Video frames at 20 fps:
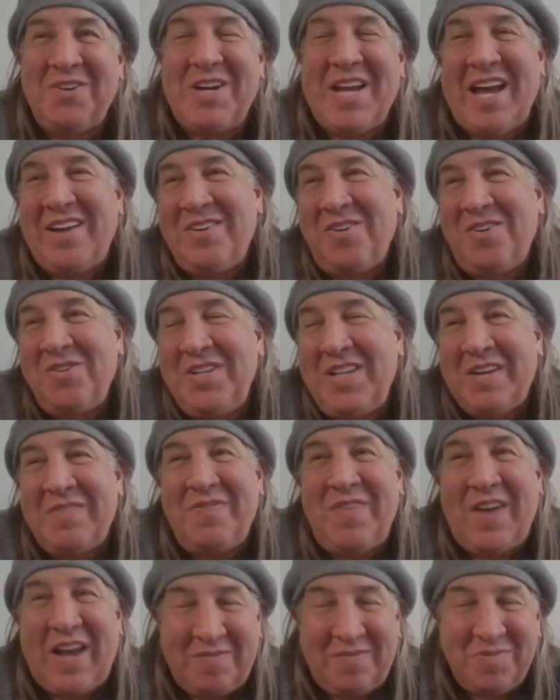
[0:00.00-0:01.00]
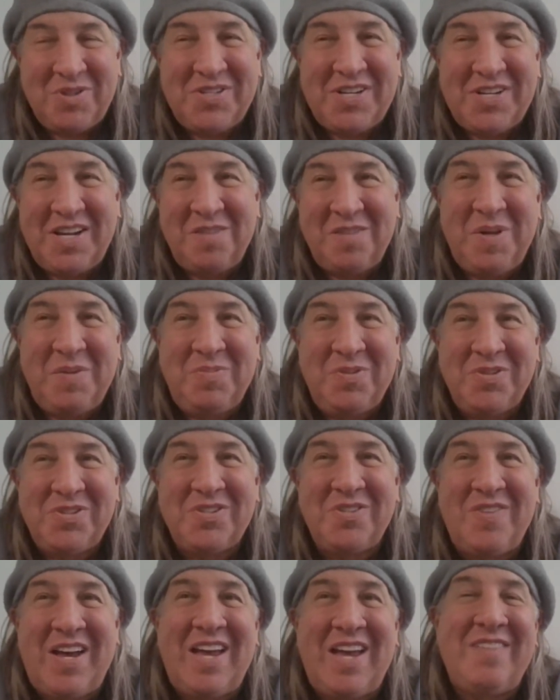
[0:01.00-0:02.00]
it out. Only like 5% of the people
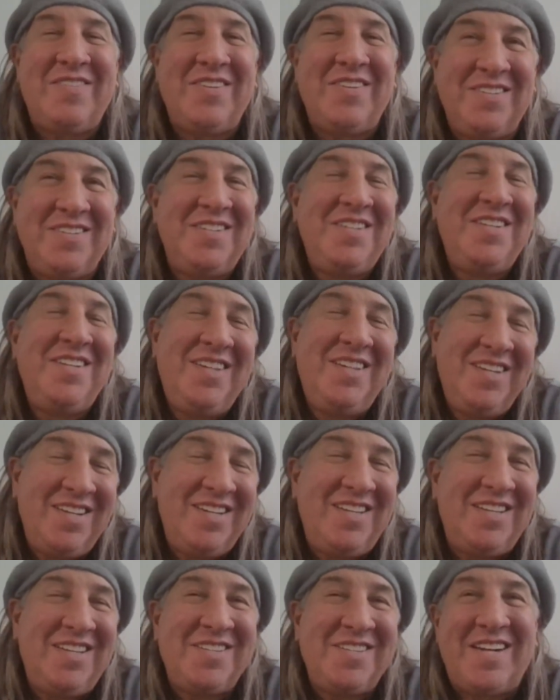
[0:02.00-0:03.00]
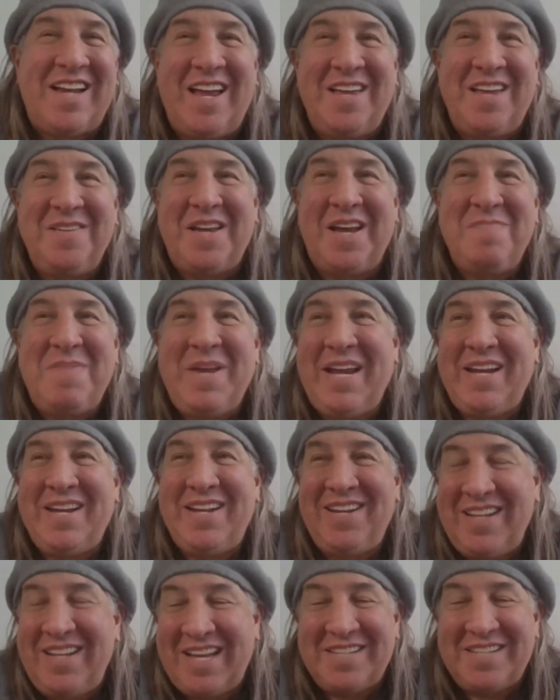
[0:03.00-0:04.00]
survive. And listen, I, I made
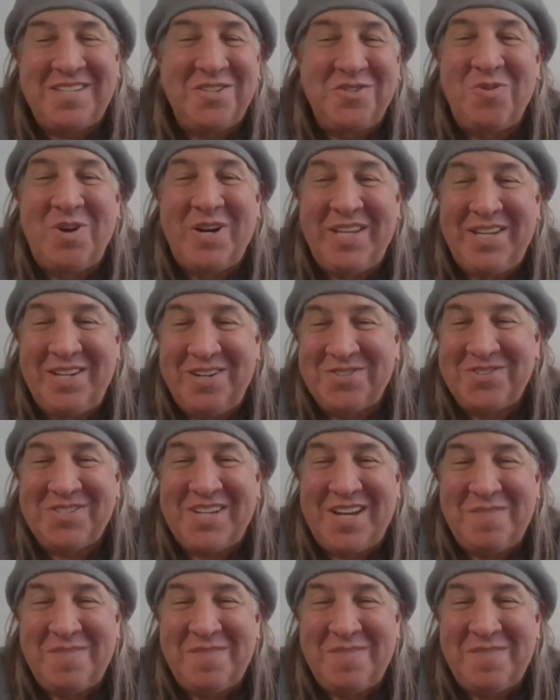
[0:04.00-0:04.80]
it. It lasted 20 years.